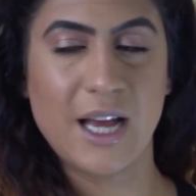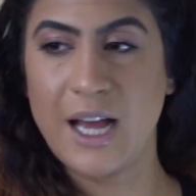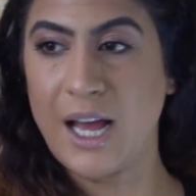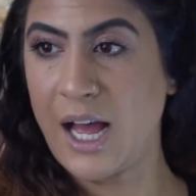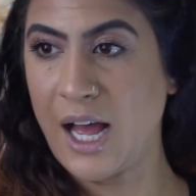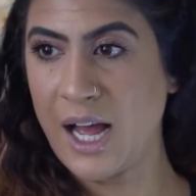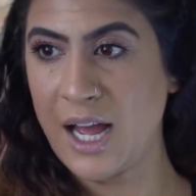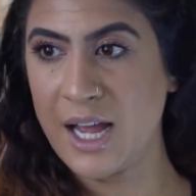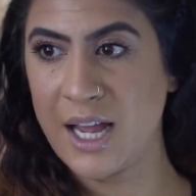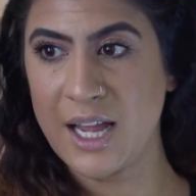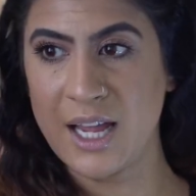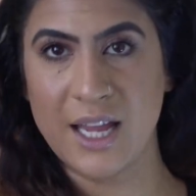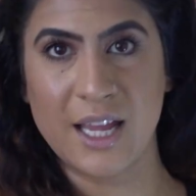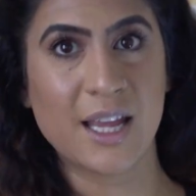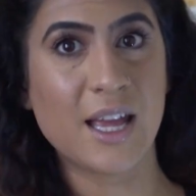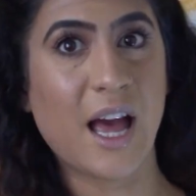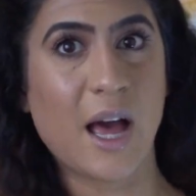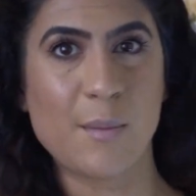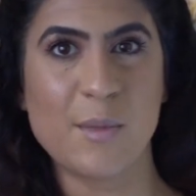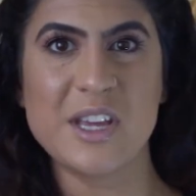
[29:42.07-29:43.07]

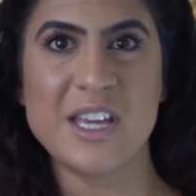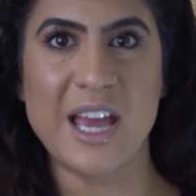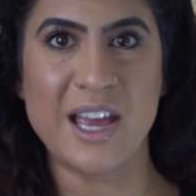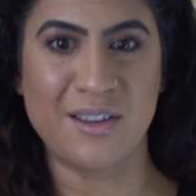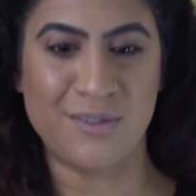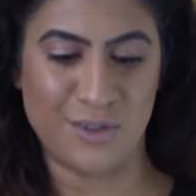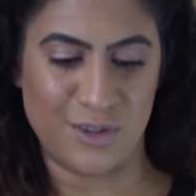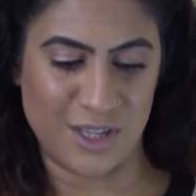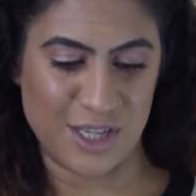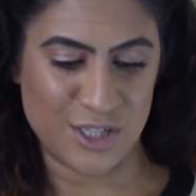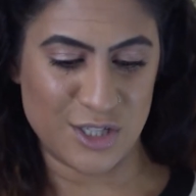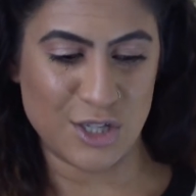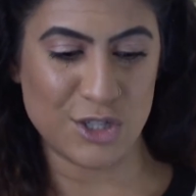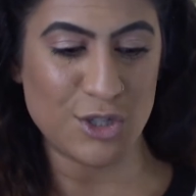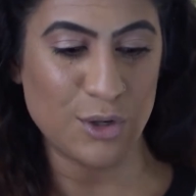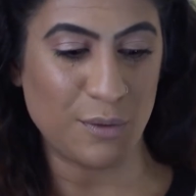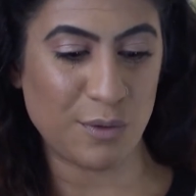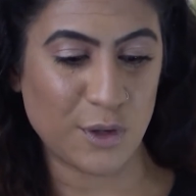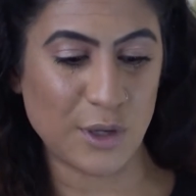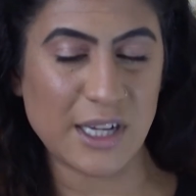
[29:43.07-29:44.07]
I'm a yay for this.
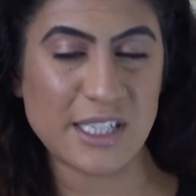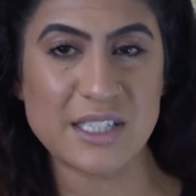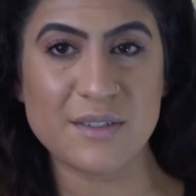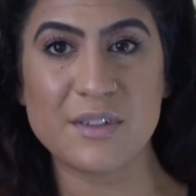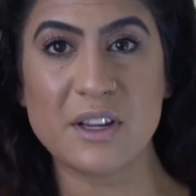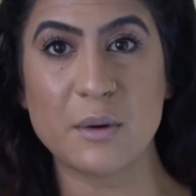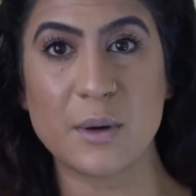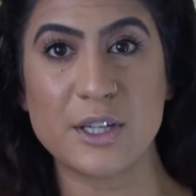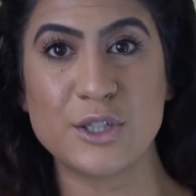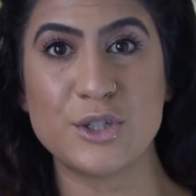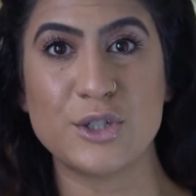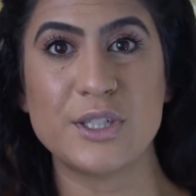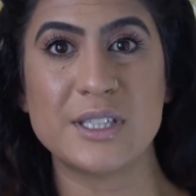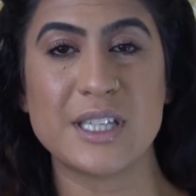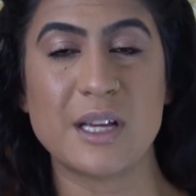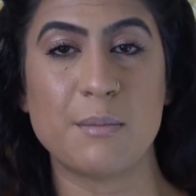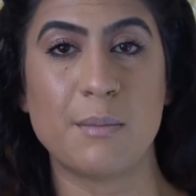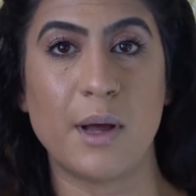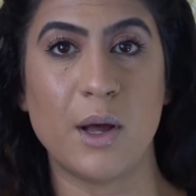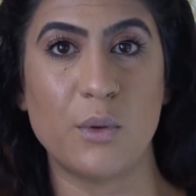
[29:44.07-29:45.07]
So if you guys have any questions
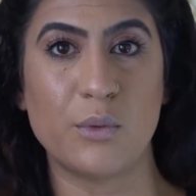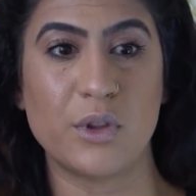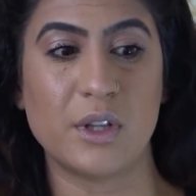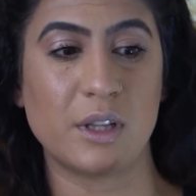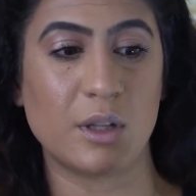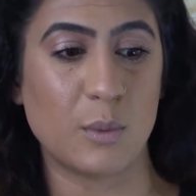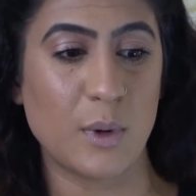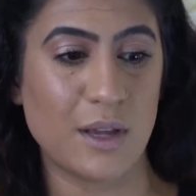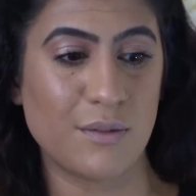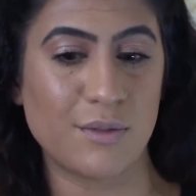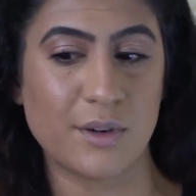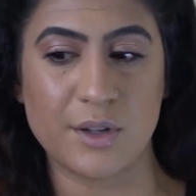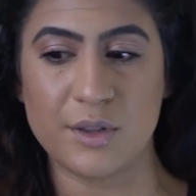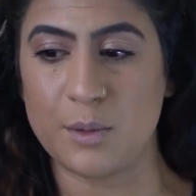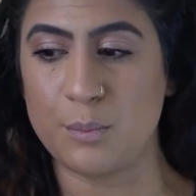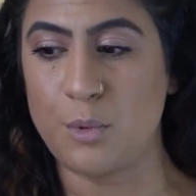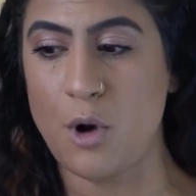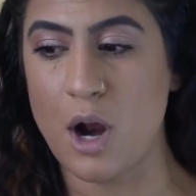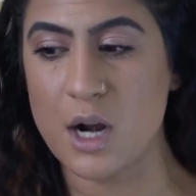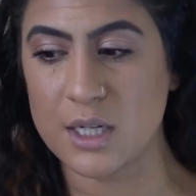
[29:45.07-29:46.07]
about the Loever, the
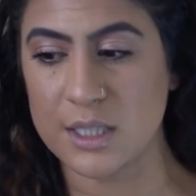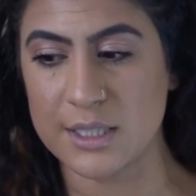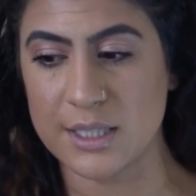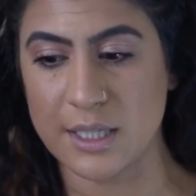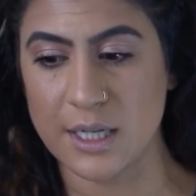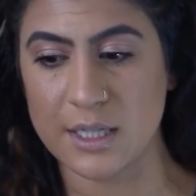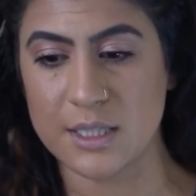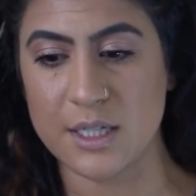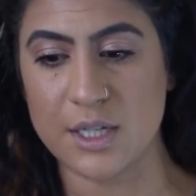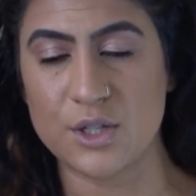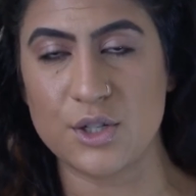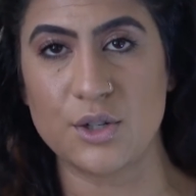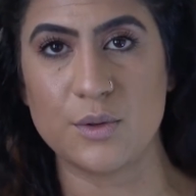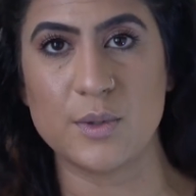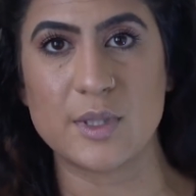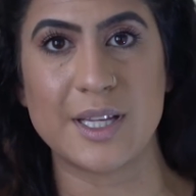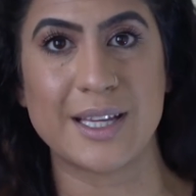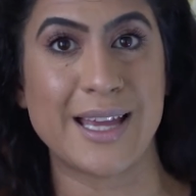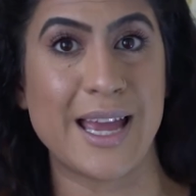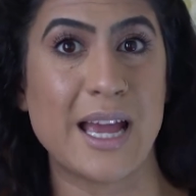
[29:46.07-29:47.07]
products that I did
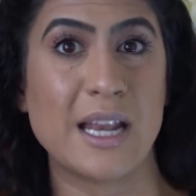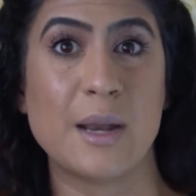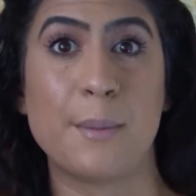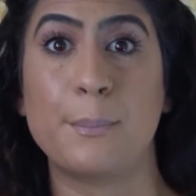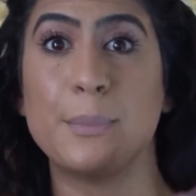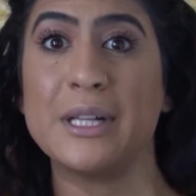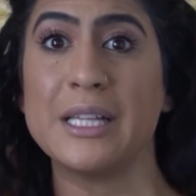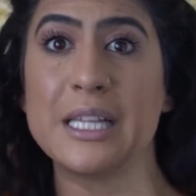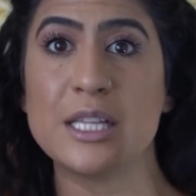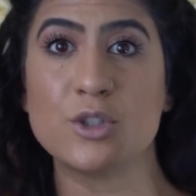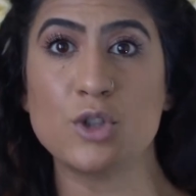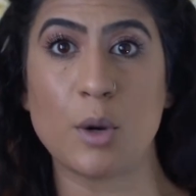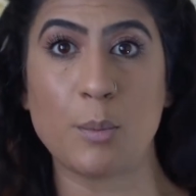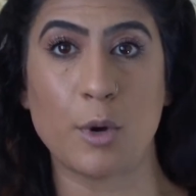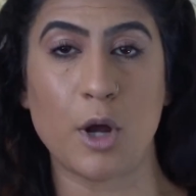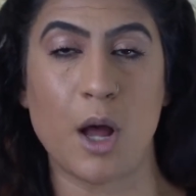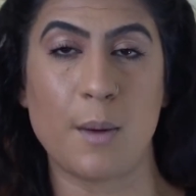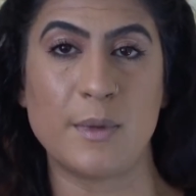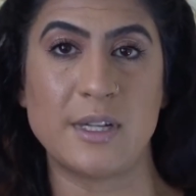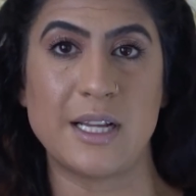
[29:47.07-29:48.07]
use, again, please drop a
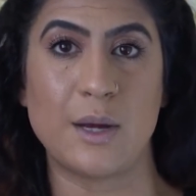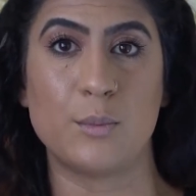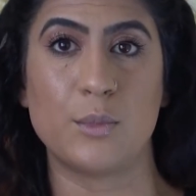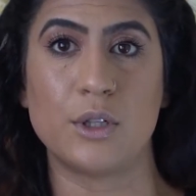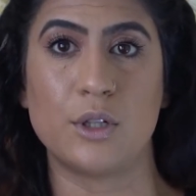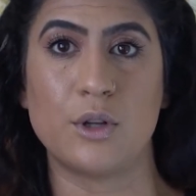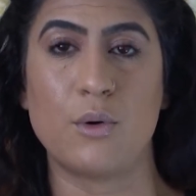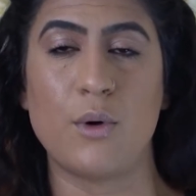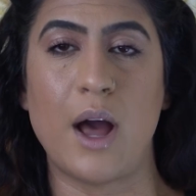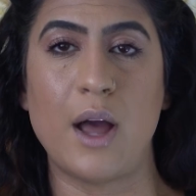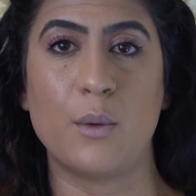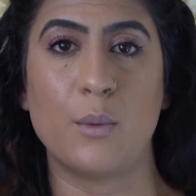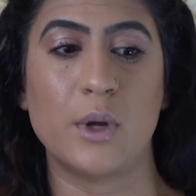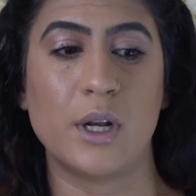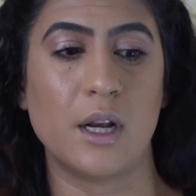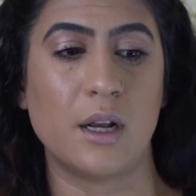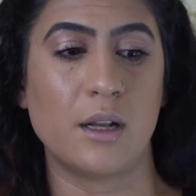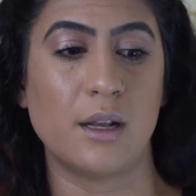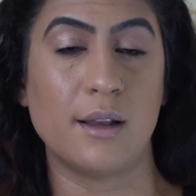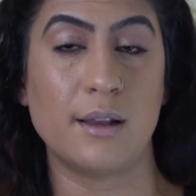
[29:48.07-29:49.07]
comment down below. I would
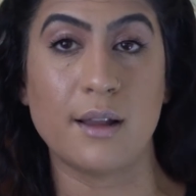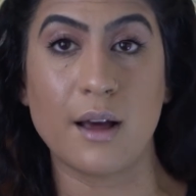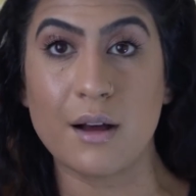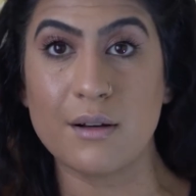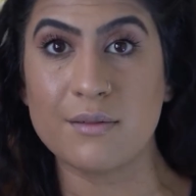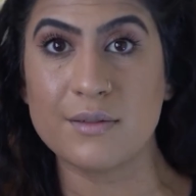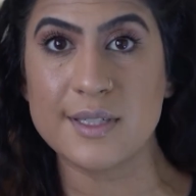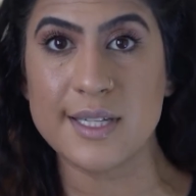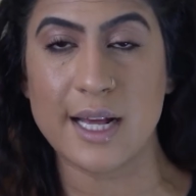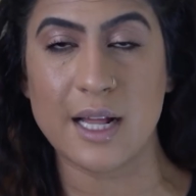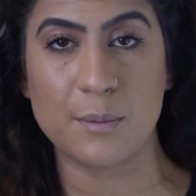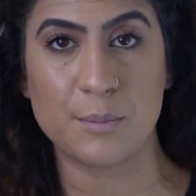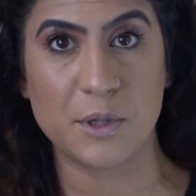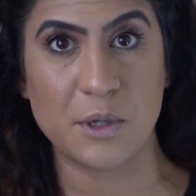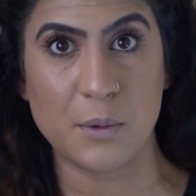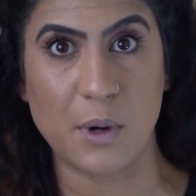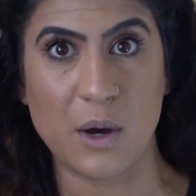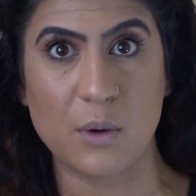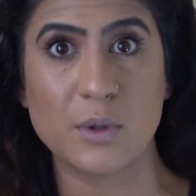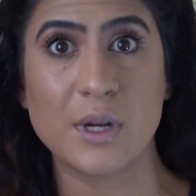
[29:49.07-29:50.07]
love to help
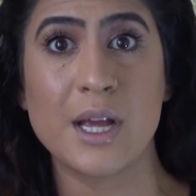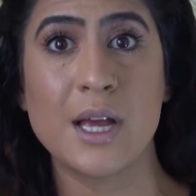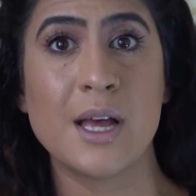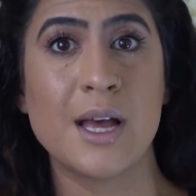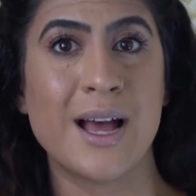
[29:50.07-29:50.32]
you out.